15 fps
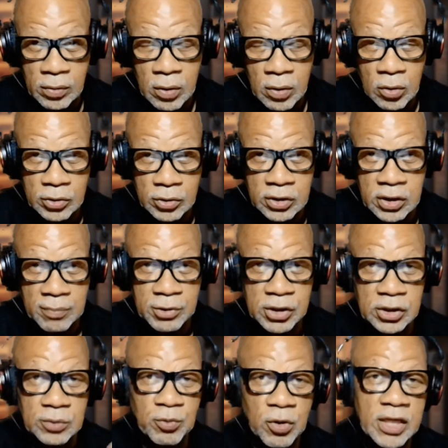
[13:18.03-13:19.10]
on Steppers
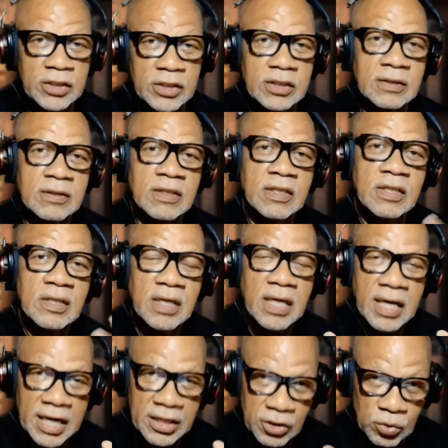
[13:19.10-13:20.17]
Express
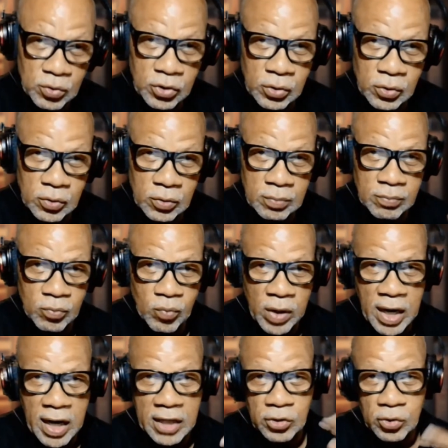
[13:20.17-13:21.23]
at YouTube where
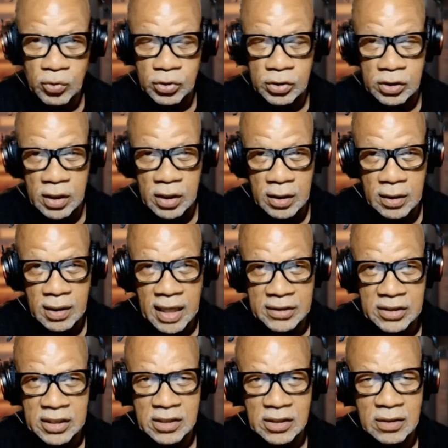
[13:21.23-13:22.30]
I
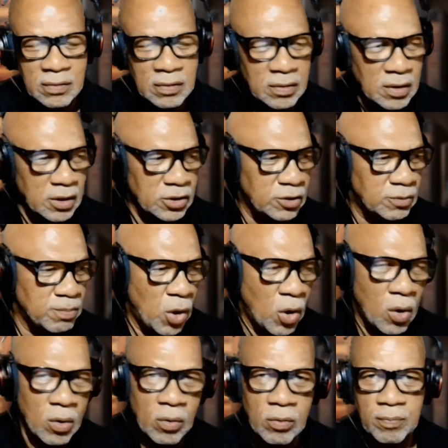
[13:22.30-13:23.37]
did a
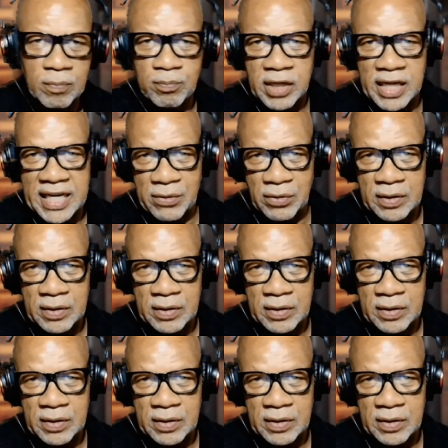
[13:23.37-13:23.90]
small play